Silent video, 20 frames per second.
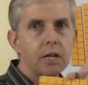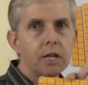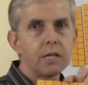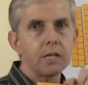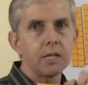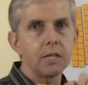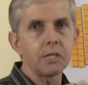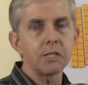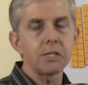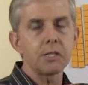like
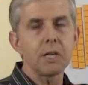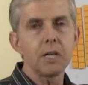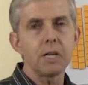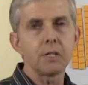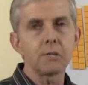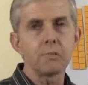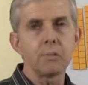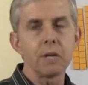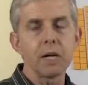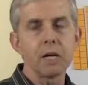this
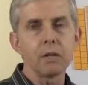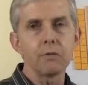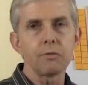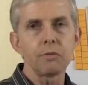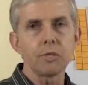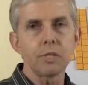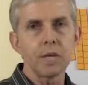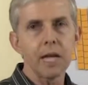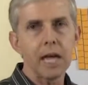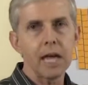is made
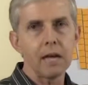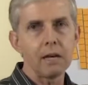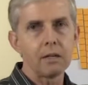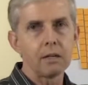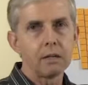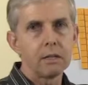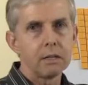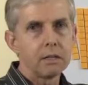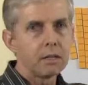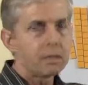of
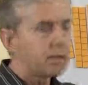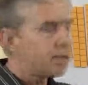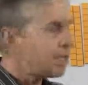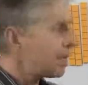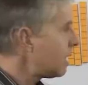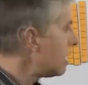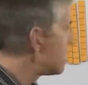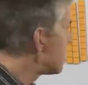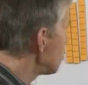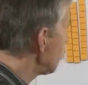10
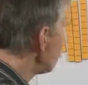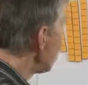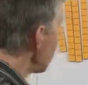tens,